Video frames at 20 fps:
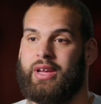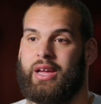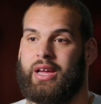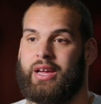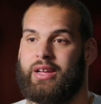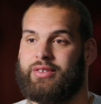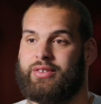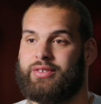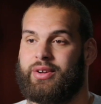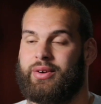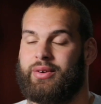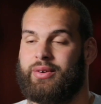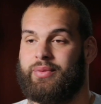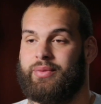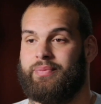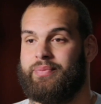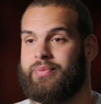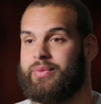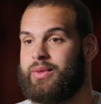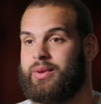And so
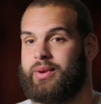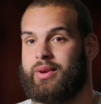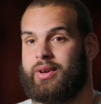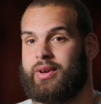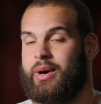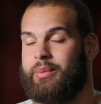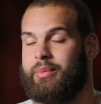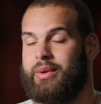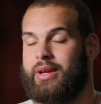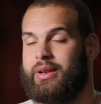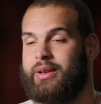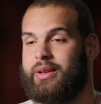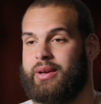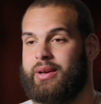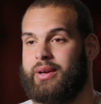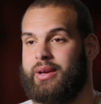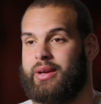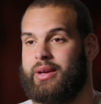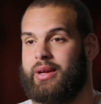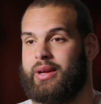coming
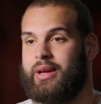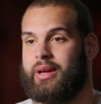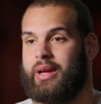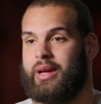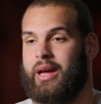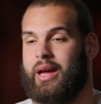into